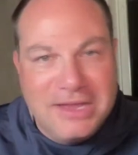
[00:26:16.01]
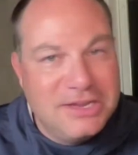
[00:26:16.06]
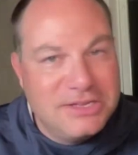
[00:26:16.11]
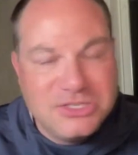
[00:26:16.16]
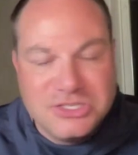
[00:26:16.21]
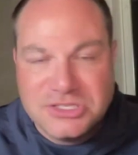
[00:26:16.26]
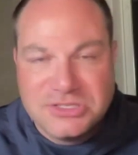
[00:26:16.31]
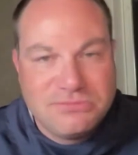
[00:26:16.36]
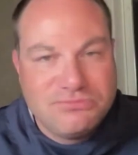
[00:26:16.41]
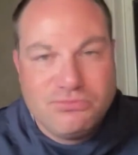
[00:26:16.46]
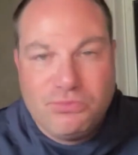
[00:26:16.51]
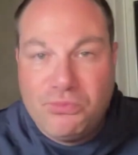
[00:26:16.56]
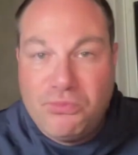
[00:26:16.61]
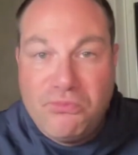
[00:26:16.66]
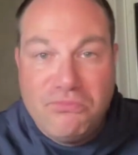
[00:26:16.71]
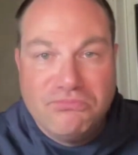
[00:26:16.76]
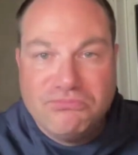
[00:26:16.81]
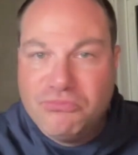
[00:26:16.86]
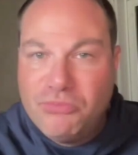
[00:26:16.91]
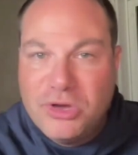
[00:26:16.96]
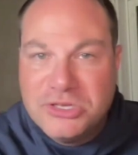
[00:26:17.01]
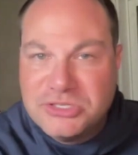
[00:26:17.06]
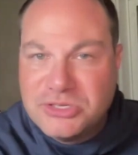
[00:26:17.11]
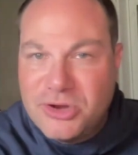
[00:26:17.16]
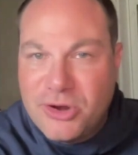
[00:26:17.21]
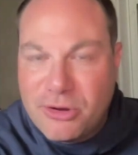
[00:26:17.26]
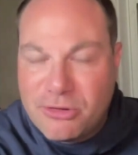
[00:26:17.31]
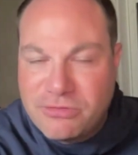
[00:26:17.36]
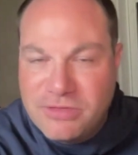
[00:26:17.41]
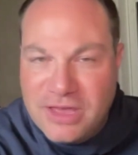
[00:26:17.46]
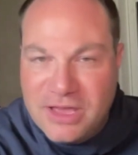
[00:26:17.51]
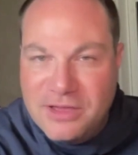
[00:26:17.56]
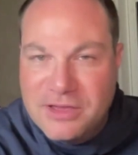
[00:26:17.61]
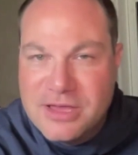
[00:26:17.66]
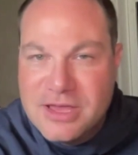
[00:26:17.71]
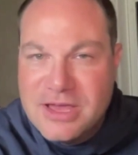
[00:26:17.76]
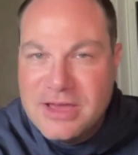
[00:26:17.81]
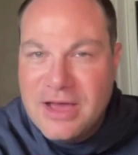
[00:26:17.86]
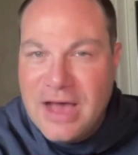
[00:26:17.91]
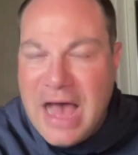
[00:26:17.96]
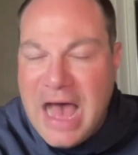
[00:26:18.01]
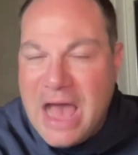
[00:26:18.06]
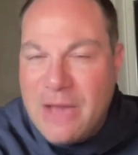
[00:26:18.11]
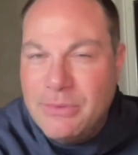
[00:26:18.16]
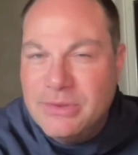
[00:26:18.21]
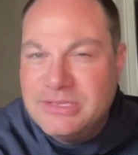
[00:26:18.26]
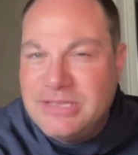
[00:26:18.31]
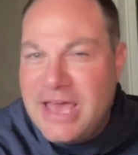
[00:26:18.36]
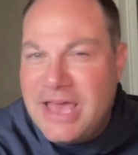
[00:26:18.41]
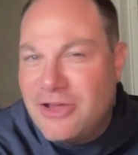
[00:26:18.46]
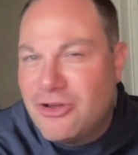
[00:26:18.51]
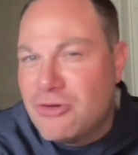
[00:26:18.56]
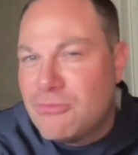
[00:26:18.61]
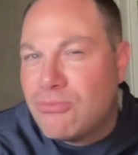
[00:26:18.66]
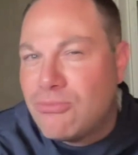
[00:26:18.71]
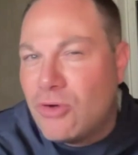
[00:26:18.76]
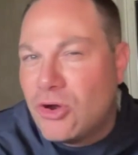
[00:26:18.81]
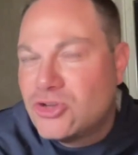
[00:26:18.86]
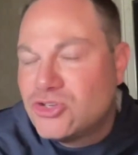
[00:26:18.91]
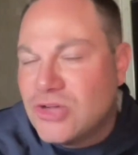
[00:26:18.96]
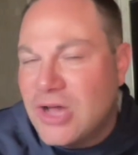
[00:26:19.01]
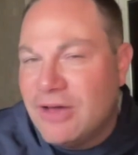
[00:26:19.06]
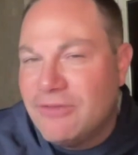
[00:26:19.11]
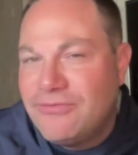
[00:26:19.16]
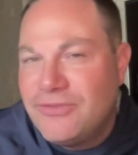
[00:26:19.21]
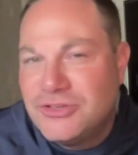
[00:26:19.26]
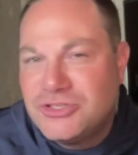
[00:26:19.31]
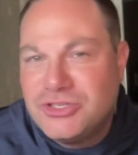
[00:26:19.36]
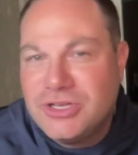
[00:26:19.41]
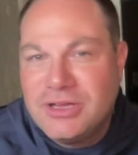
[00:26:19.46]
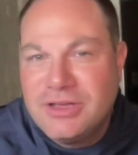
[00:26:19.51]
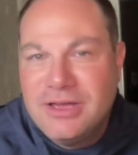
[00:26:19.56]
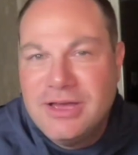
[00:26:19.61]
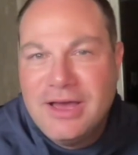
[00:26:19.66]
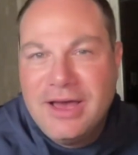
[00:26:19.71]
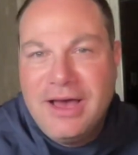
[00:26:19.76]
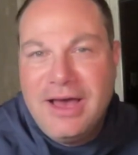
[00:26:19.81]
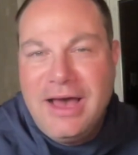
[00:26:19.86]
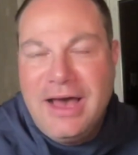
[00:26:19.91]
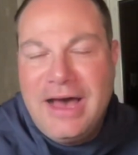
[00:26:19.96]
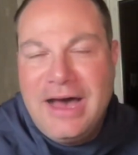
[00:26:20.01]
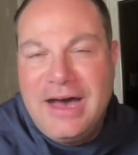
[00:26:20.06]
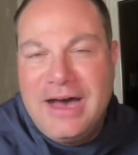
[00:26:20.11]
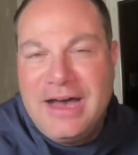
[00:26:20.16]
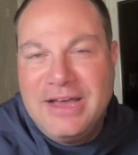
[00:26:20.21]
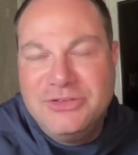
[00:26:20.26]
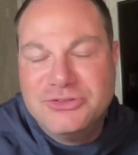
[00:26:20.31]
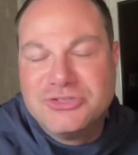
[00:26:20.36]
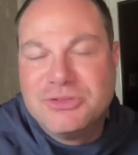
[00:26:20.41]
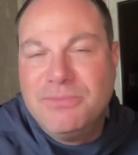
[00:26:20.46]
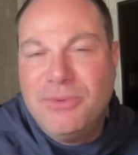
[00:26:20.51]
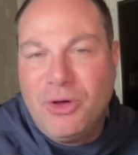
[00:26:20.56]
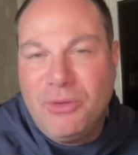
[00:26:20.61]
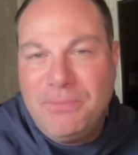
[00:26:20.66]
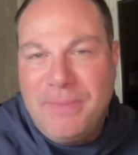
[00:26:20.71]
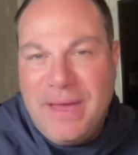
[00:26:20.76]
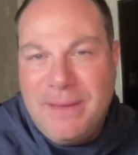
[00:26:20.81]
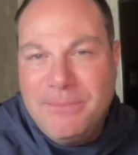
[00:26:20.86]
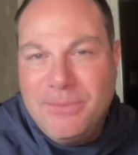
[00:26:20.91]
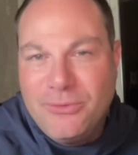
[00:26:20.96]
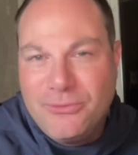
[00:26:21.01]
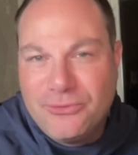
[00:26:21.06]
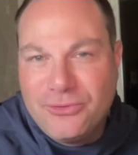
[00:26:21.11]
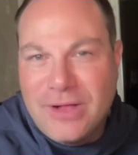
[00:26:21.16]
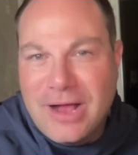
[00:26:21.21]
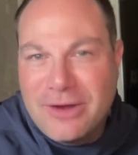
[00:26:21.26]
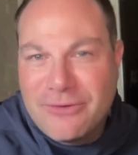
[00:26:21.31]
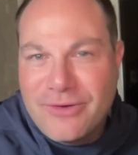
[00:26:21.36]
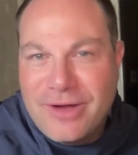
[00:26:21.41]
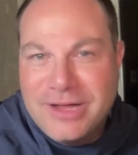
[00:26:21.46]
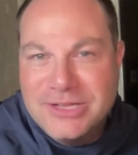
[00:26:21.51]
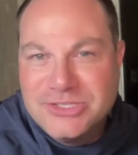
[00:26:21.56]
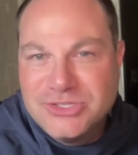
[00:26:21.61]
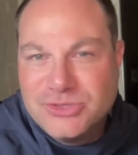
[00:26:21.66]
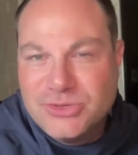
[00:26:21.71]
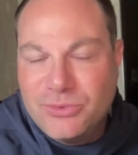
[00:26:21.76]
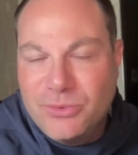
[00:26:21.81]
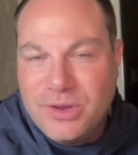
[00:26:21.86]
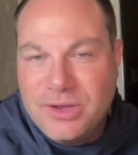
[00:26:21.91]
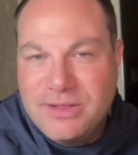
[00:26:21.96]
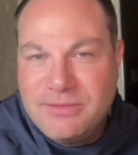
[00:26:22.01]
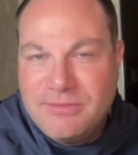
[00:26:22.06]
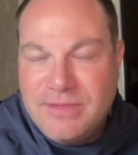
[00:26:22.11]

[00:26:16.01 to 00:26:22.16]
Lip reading: and it just wasn't her thing. I would take her brook trout fishing. I used to build bamboo fly rods. So we